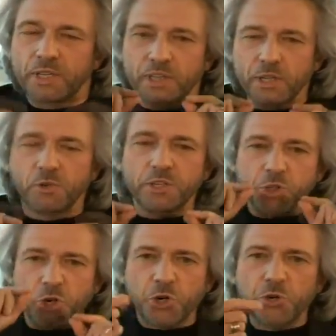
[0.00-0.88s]
They literally
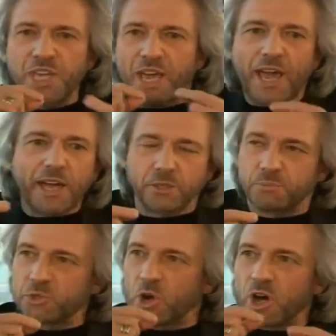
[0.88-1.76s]
turn the
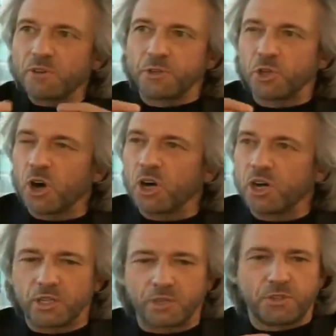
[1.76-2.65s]
atoms off and
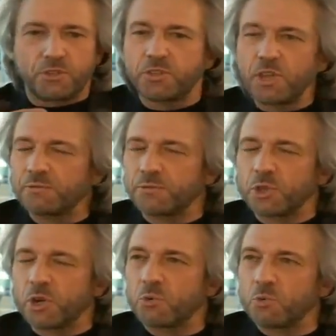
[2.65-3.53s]
on of the stuff
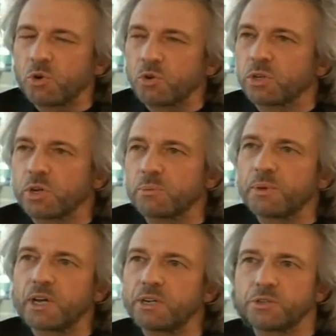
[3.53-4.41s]
that our world and our
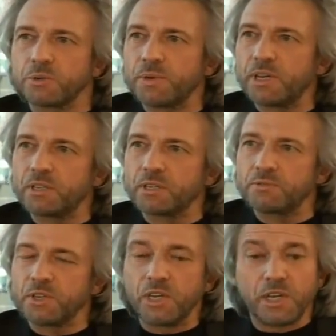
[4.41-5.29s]
bodies are made of.